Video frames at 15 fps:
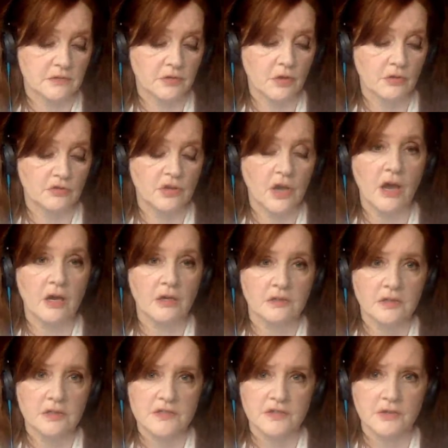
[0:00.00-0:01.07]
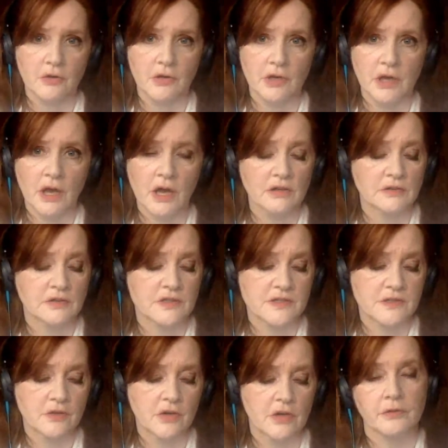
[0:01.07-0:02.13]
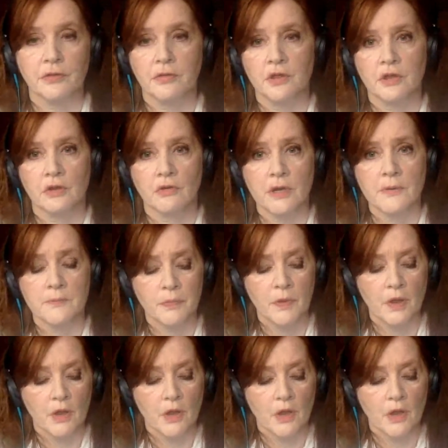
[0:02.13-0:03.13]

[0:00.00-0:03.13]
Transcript: taught art history and theory.